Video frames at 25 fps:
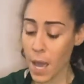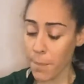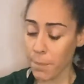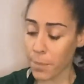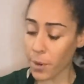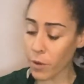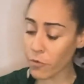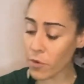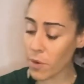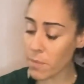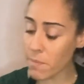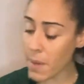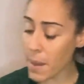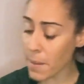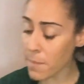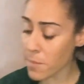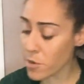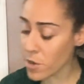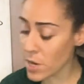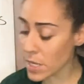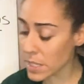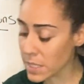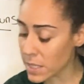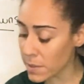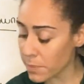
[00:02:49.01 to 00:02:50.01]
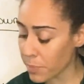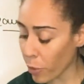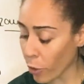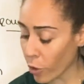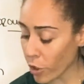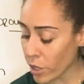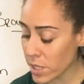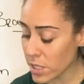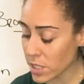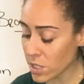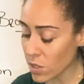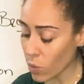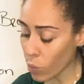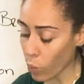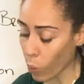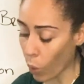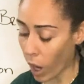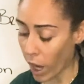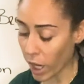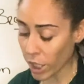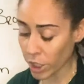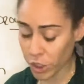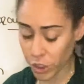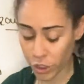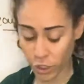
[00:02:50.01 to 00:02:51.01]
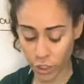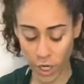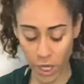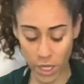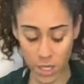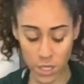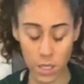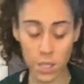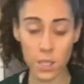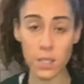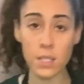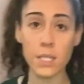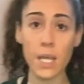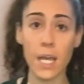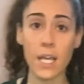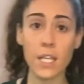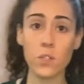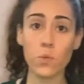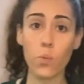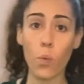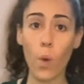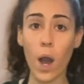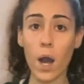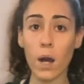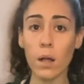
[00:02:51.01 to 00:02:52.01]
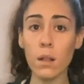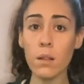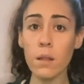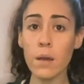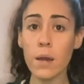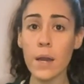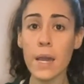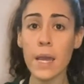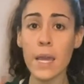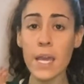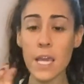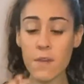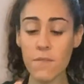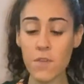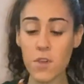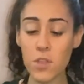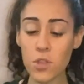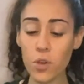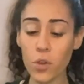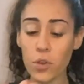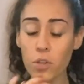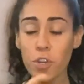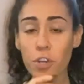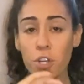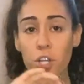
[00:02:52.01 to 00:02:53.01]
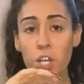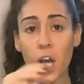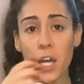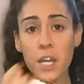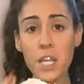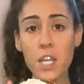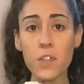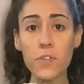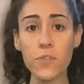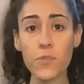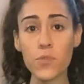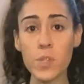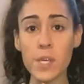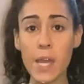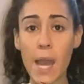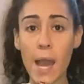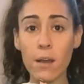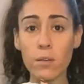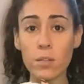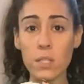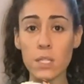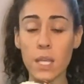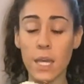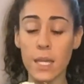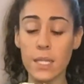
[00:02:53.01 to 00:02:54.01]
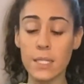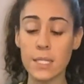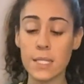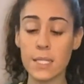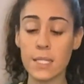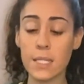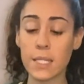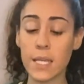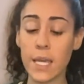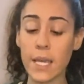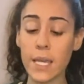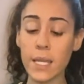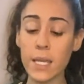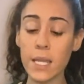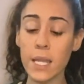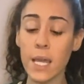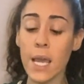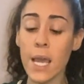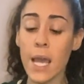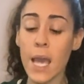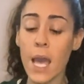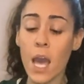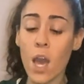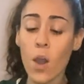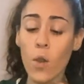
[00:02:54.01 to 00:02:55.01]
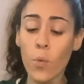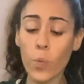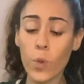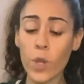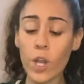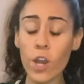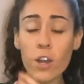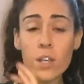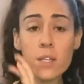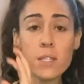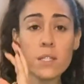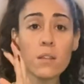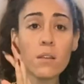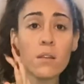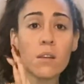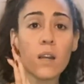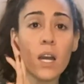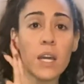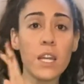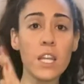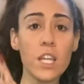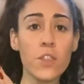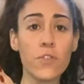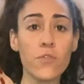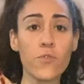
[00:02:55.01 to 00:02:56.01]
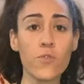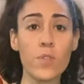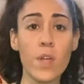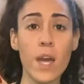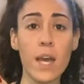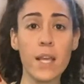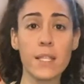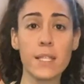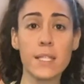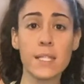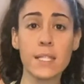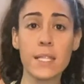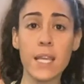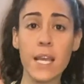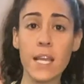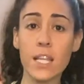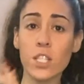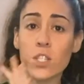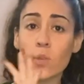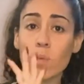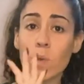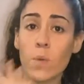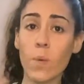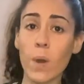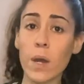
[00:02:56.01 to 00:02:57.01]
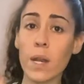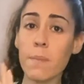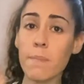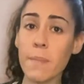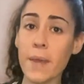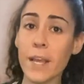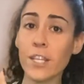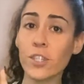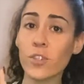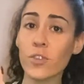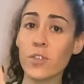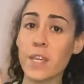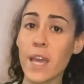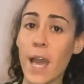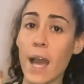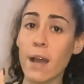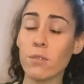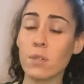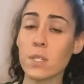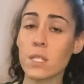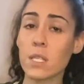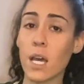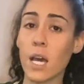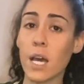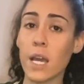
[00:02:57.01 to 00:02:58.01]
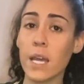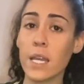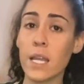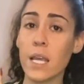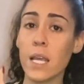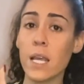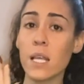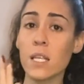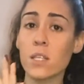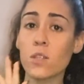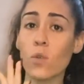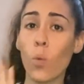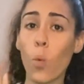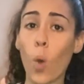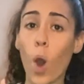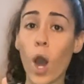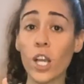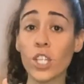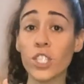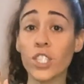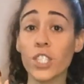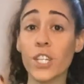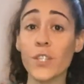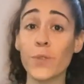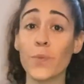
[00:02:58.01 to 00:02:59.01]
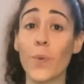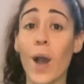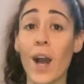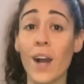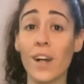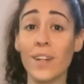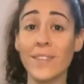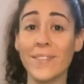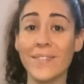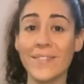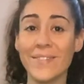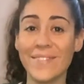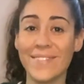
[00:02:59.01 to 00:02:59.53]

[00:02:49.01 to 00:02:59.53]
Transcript: But remember, it's important to wash your onions as well. Even though you're cutting through the outside skin, we are still cutting through that skin, so we want to make sure the outside is washed as well.